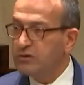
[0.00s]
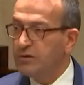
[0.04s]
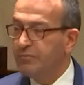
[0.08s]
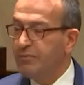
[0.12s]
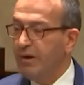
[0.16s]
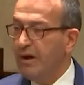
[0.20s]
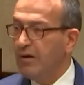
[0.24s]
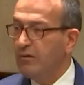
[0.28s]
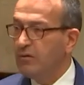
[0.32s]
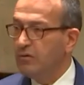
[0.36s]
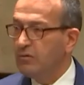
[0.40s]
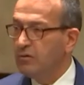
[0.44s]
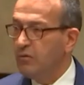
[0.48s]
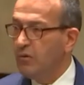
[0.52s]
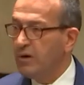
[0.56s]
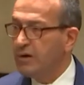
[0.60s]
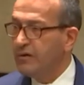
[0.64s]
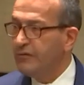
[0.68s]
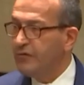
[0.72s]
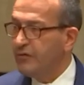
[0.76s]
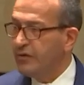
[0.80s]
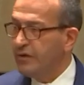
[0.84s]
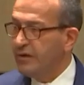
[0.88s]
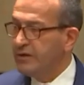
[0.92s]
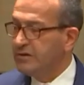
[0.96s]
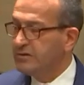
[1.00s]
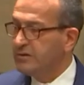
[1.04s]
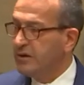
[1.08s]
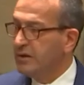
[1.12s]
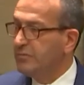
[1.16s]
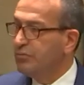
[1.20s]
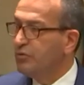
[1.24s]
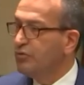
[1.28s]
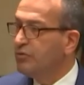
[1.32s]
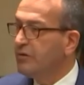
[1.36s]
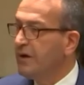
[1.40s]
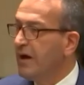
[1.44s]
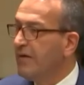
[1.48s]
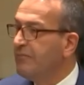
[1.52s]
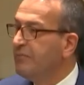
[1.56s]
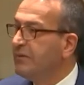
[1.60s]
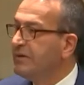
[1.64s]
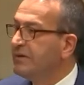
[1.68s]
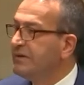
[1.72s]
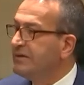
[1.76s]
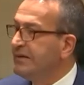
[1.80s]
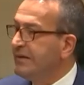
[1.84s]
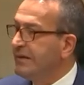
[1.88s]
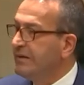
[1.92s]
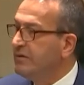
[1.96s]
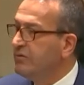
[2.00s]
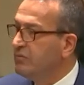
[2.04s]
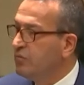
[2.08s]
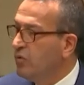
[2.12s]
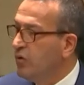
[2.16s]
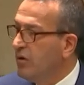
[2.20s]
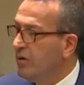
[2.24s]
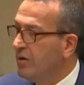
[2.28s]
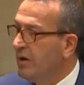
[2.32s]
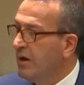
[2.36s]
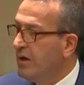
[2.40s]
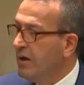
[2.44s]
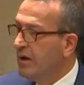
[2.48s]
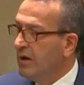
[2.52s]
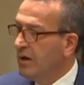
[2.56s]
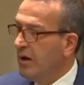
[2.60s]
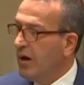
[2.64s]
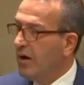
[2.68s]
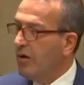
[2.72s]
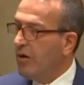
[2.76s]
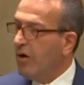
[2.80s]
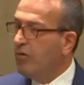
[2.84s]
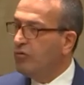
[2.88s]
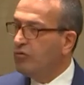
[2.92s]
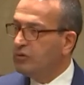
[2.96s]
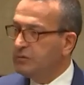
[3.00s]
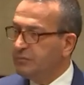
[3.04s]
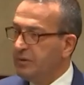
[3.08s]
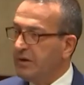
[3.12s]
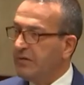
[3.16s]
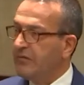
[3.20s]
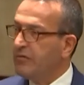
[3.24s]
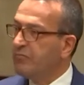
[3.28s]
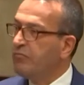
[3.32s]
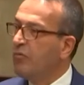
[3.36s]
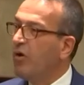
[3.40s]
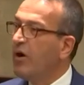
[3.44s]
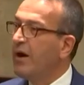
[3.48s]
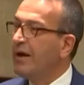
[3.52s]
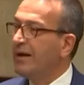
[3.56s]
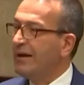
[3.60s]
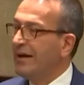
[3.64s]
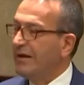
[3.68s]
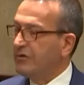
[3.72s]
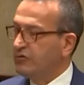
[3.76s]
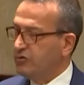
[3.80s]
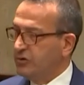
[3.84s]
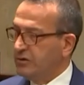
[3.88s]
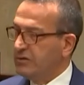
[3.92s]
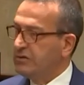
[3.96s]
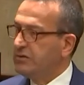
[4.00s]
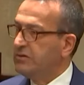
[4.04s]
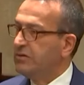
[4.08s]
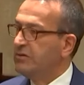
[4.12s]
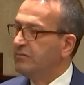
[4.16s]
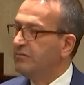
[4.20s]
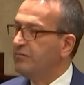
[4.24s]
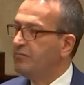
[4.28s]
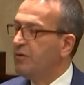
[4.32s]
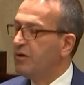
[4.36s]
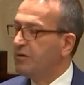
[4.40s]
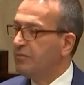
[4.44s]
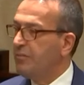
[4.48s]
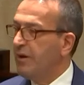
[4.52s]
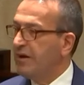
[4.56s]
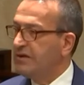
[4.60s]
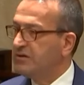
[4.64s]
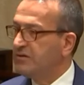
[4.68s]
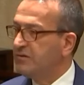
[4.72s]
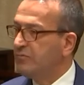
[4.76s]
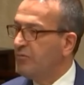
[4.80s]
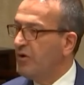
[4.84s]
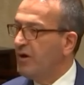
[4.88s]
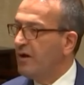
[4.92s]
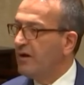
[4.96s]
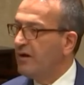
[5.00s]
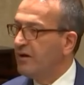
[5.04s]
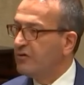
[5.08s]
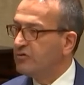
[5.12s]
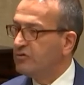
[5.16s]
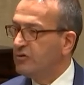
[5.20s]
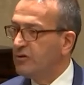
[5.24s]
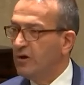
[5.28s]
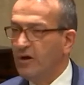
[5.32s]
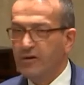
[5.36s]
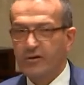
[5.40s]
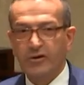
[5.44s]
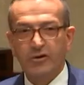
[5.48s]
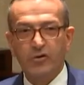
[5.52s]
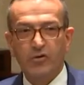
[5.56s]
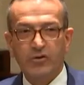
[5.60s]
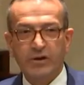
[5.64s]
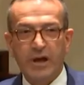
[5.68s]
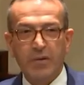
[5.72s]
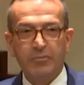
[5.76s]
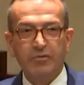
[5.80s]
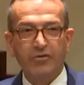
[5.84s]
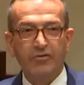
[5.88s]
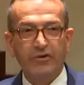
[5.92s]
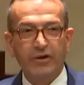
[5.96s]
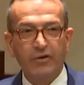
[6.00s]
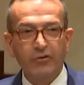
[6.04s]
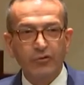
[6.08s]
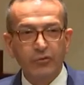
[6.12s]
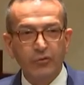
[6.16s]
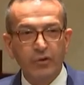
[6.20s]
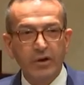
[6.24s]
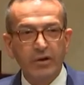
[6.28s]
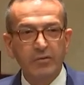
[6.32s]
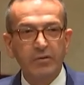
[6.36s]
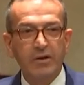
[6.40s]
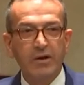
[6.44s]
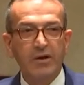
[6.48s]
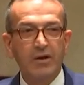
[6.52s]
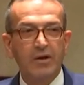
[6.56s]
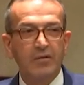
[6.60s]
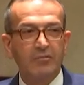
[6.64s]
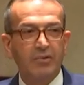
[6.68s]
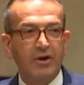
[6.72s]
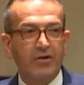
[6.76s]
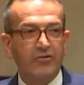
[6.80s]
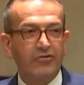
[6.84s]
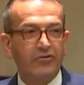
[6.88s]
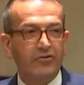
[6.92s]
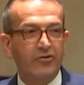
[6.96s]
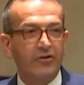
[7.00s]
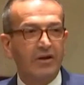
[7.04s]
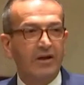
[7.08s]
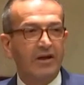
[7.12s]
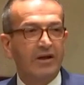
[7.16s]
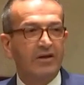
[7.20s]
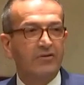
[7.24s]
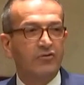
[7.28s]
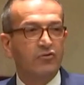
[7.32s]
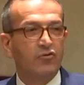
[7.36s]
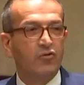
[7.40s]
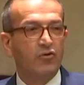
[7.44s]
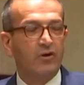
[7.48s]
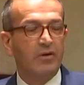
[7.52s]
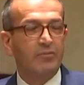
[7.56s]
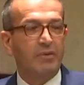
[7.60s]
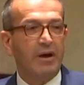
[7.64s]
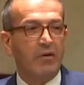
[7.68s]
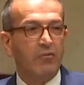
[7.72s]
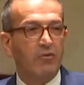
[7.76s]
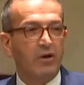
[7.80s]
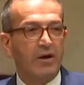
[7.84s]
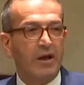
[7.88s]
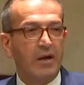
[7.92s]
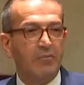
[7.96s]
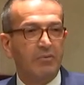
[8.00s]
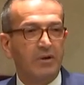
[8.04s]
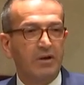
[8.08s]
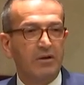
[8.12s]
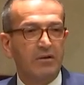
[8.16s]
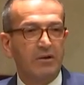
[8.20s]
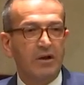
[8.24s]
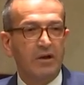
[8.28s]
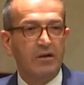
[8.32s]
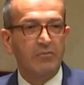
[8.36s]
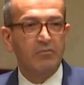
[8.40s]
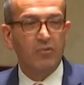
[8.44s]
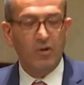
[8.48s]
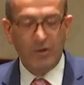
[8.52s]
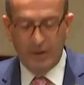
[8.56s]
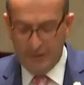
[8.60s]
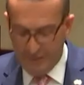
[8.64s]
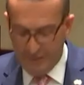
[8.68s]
about the wonderful things the Liberal government did. Well, I'll speak from my electorate, from the base of my electorate. I don't know what happens elsewhere, but I certainly can talk about what happened in my